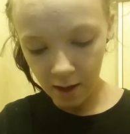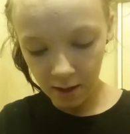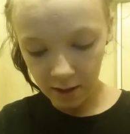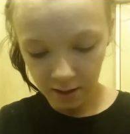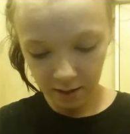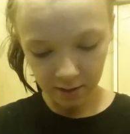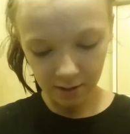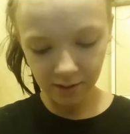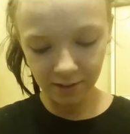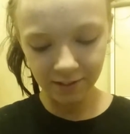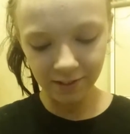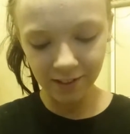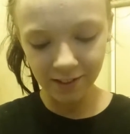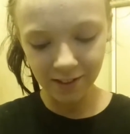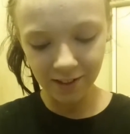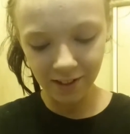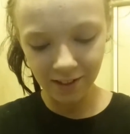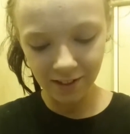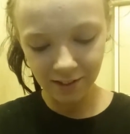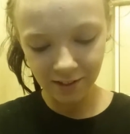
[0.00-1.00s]

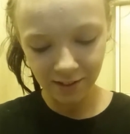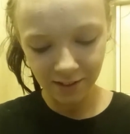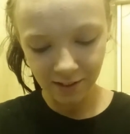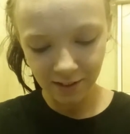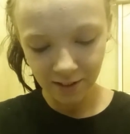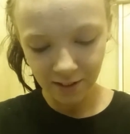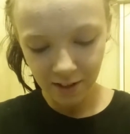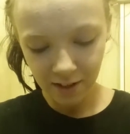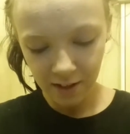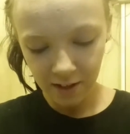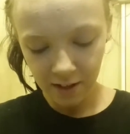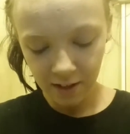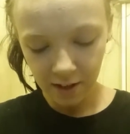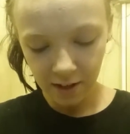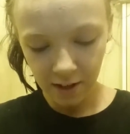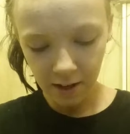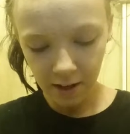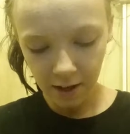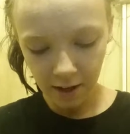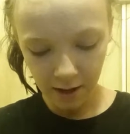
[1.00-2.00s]
And
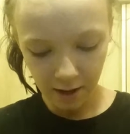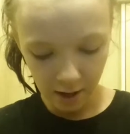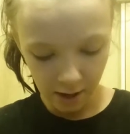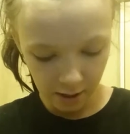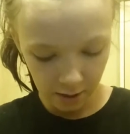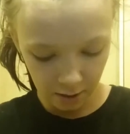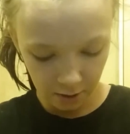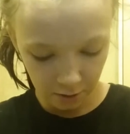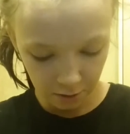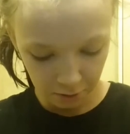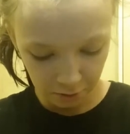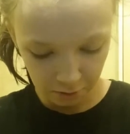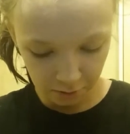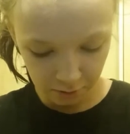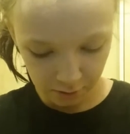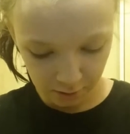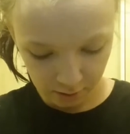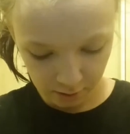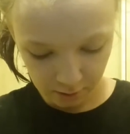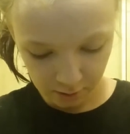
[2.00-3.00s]
I
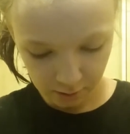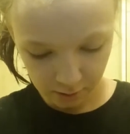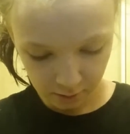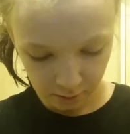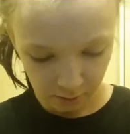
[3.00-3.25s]
use